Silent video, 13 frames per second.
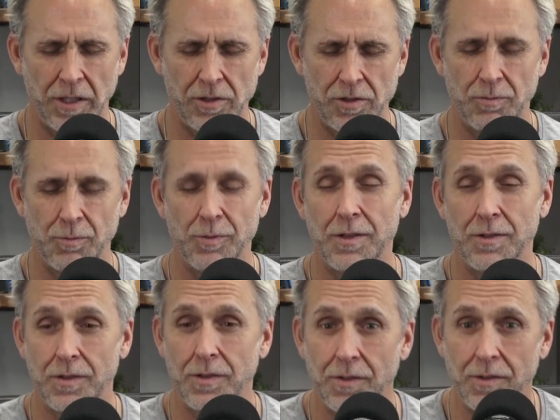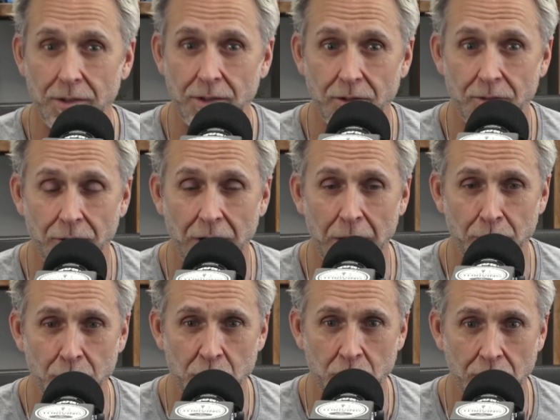what frat
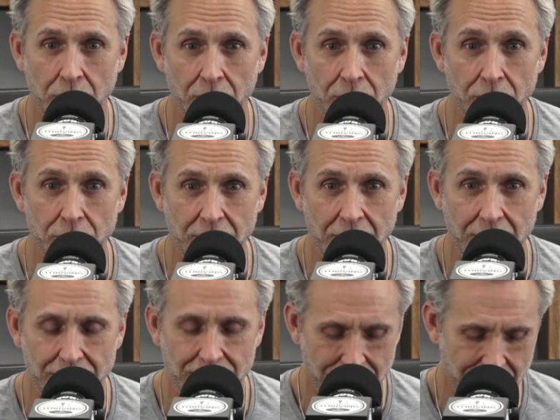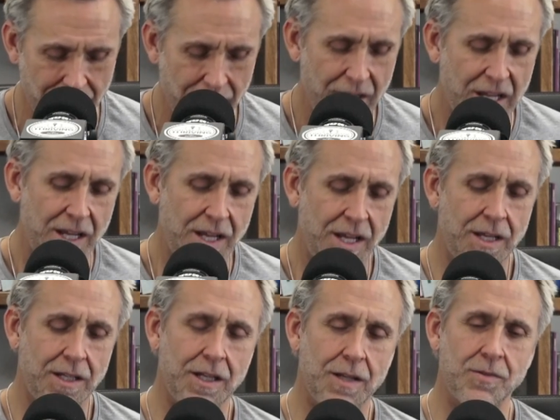boys would call your taint, and
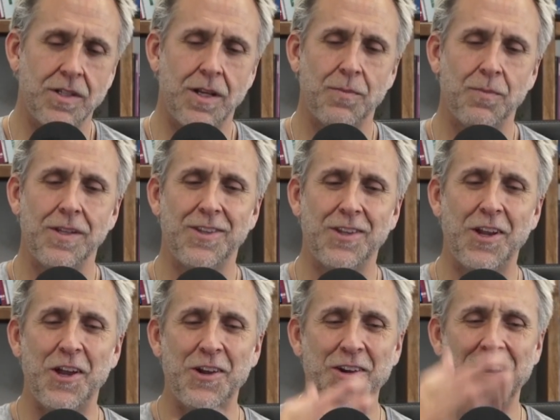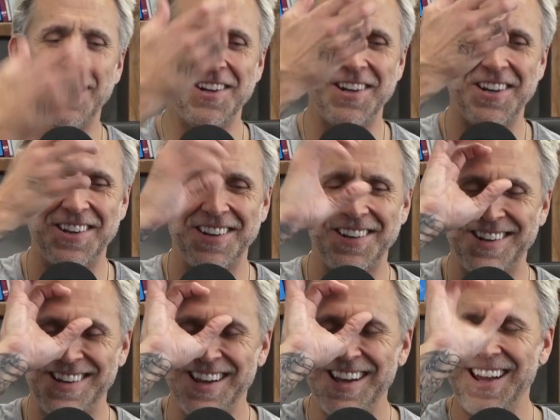it comes up and through
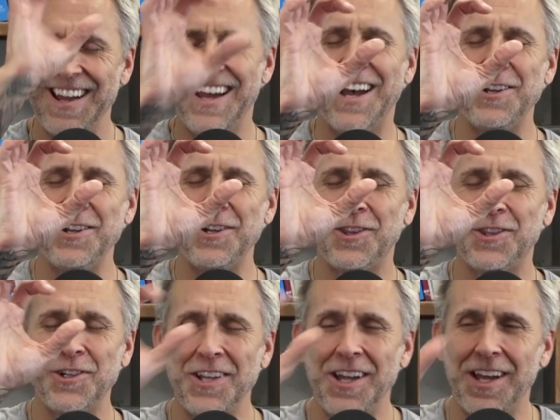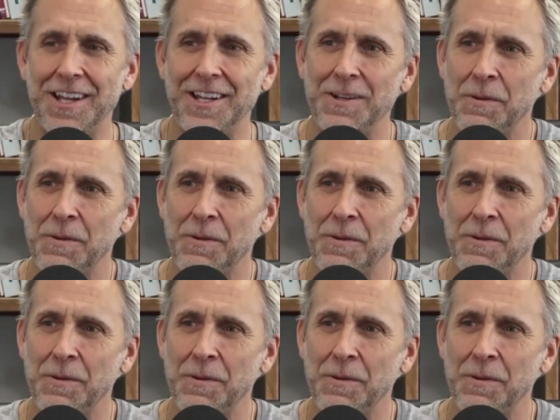out your third eye.